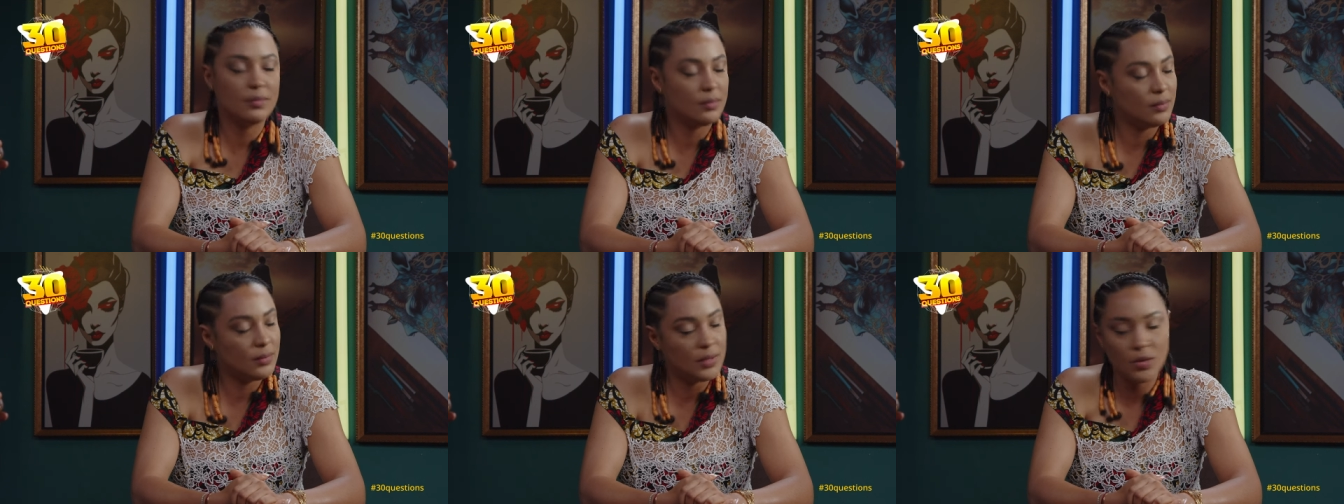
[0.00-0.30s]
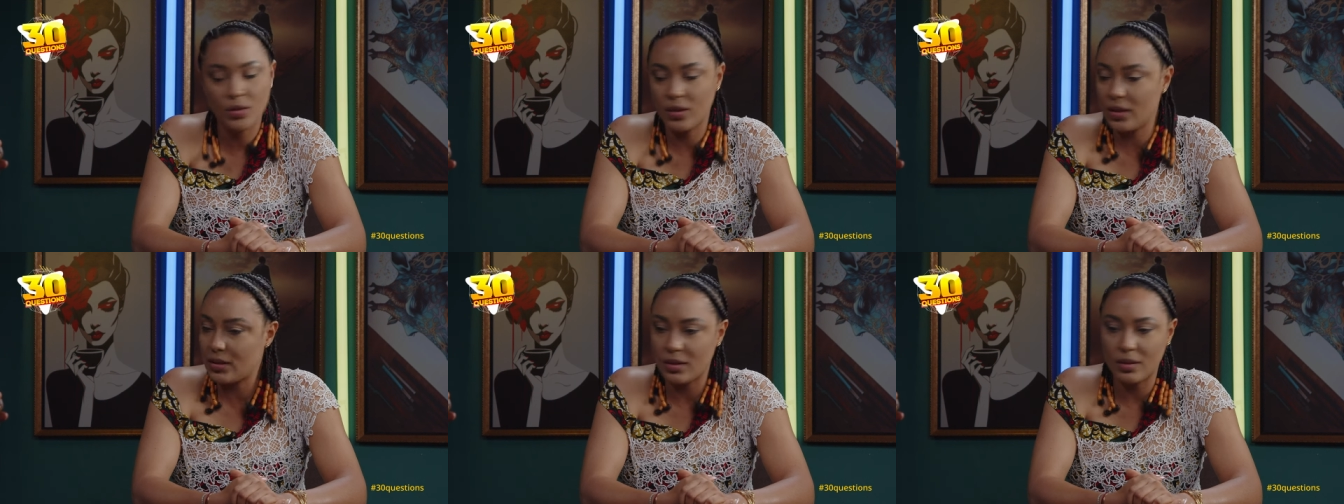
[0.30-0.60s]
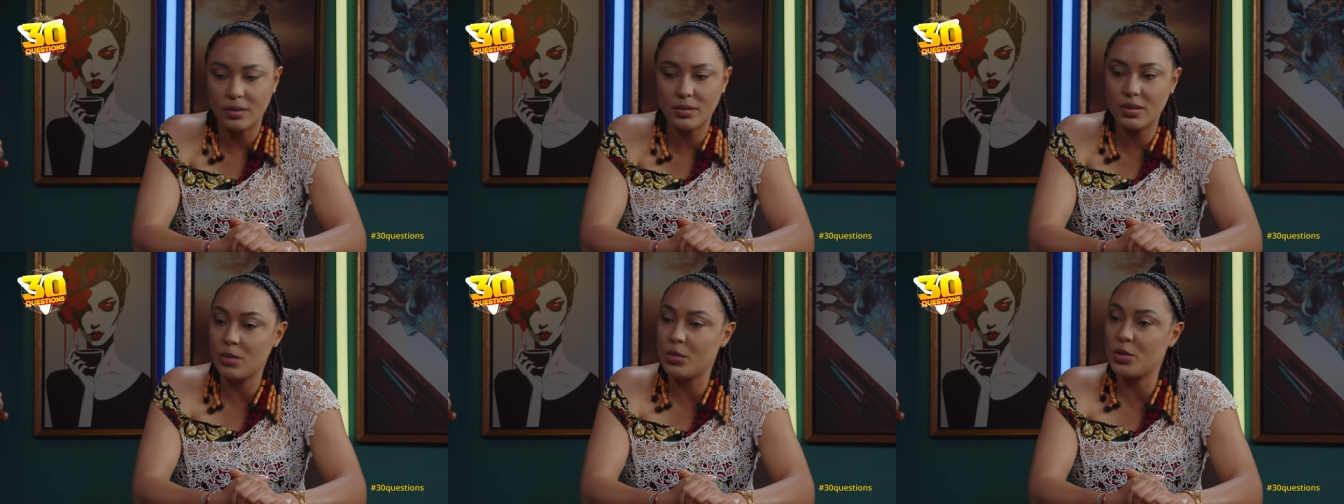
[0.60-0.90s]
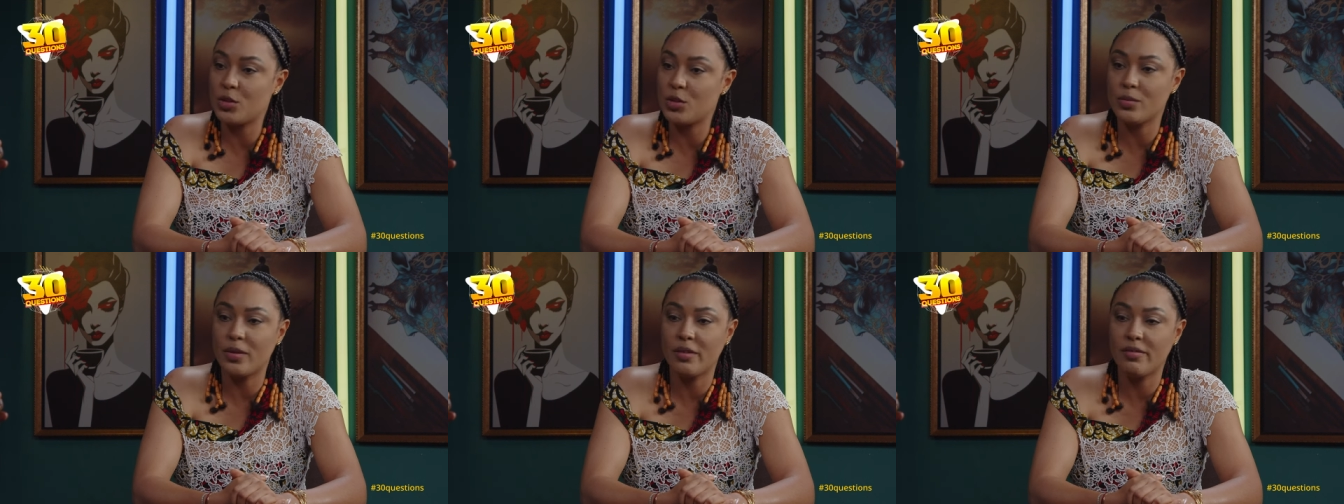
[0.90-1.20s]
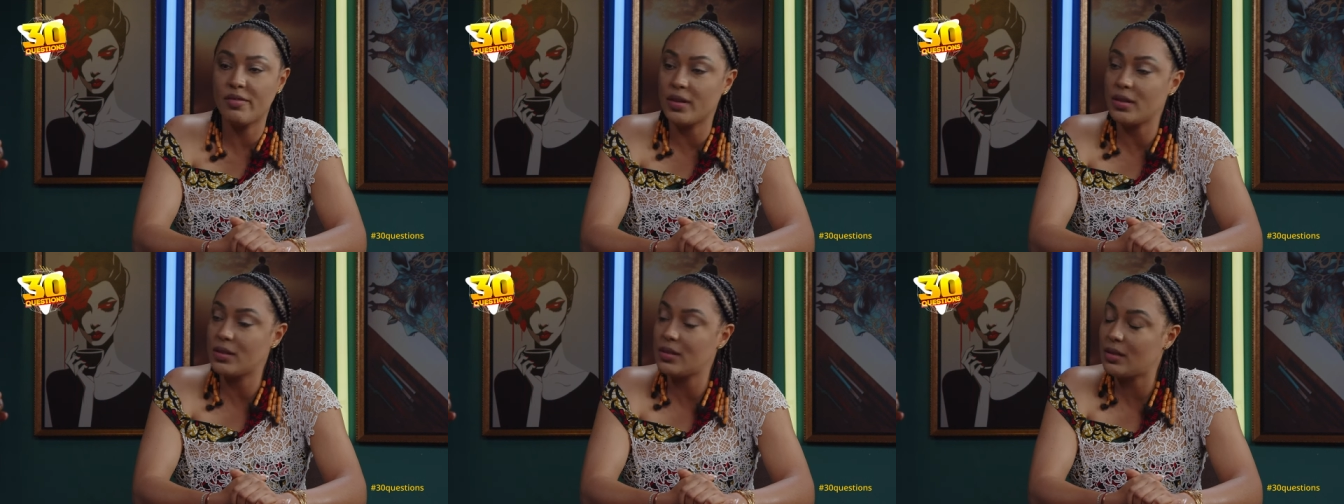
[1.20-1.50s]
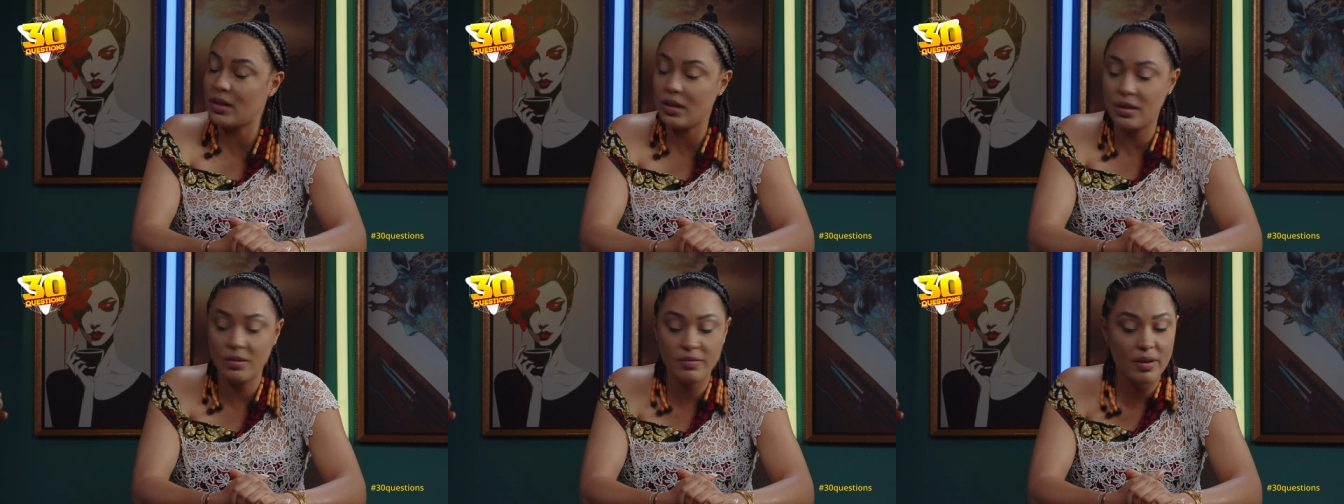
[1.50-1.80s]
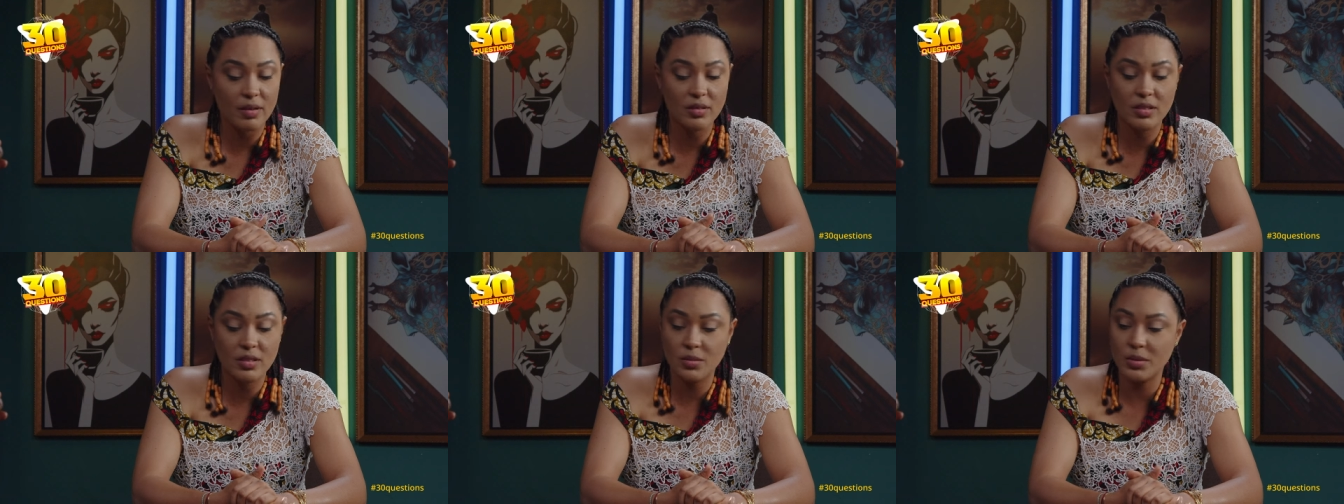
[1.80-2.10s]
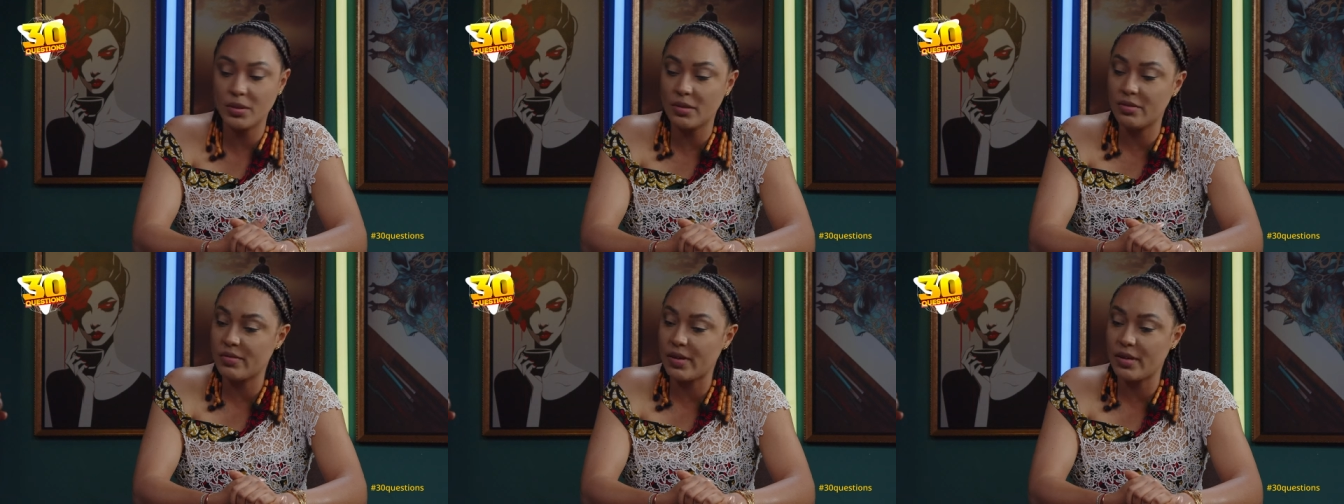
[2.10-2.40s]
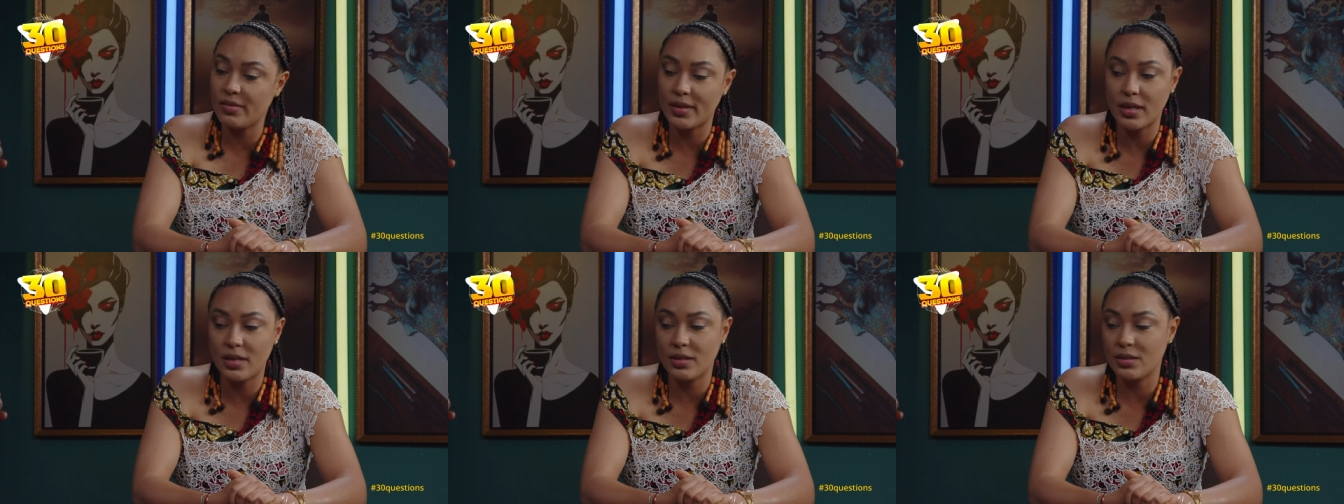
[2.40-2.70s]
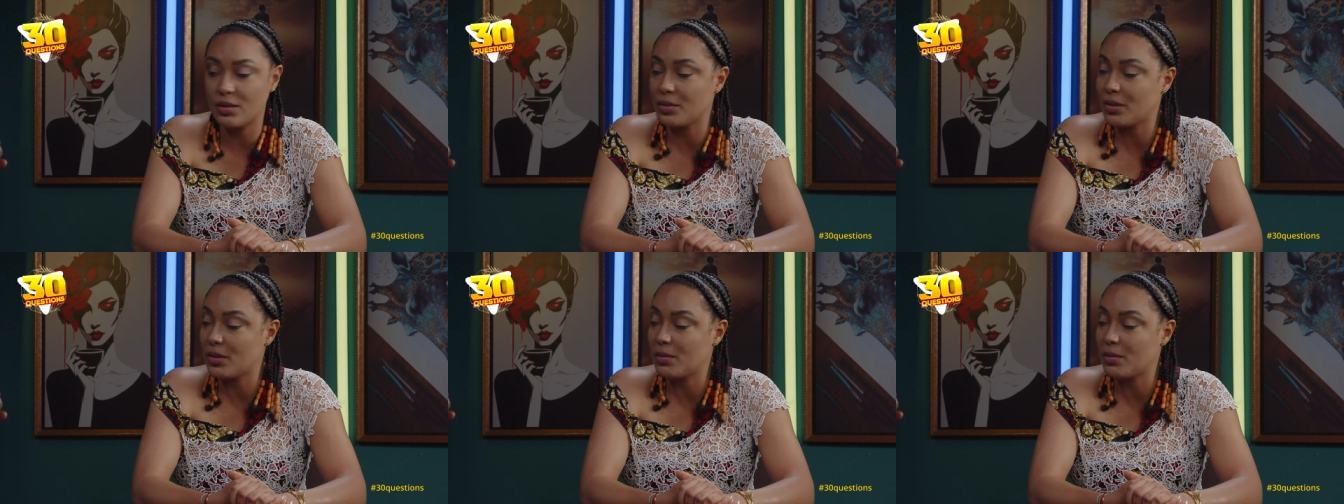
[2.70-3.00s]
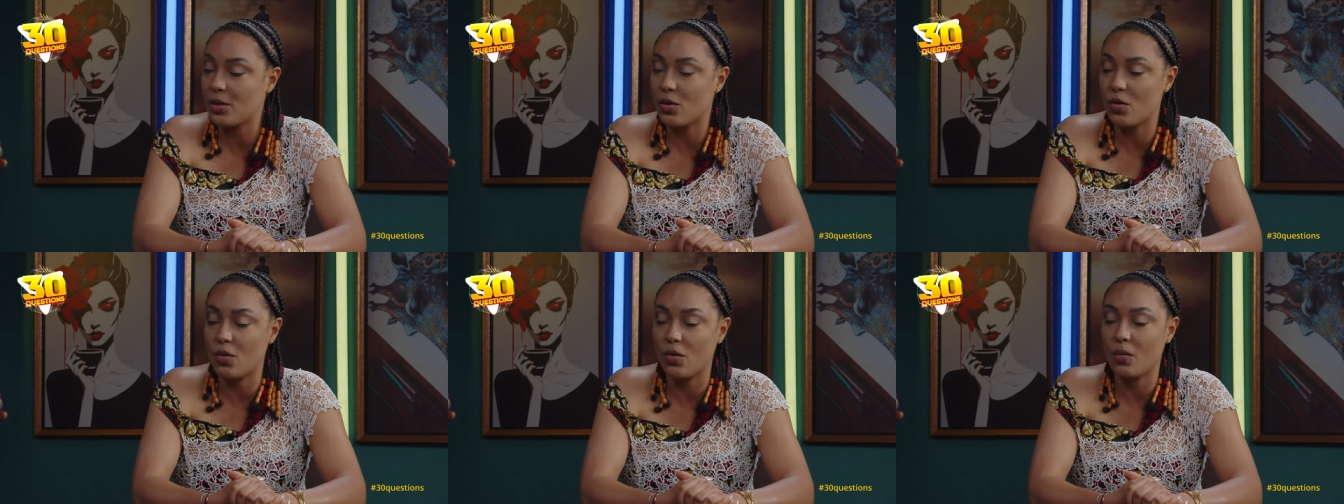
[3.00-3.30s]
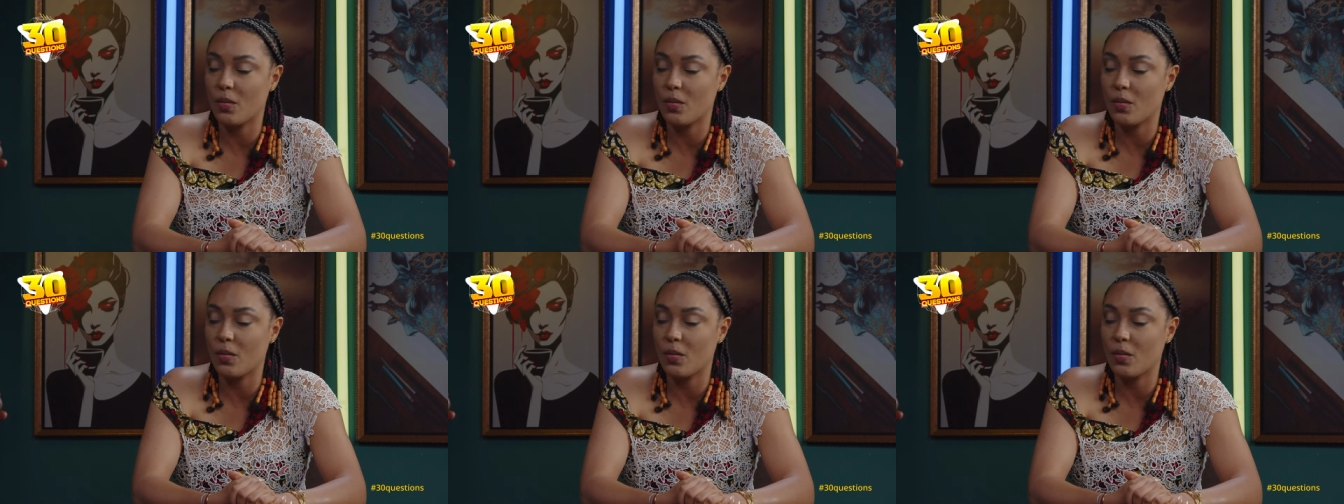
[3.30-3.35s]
Be honest, tell me to my face. If I'll deal with it, fine. If I can't deal with it, make up.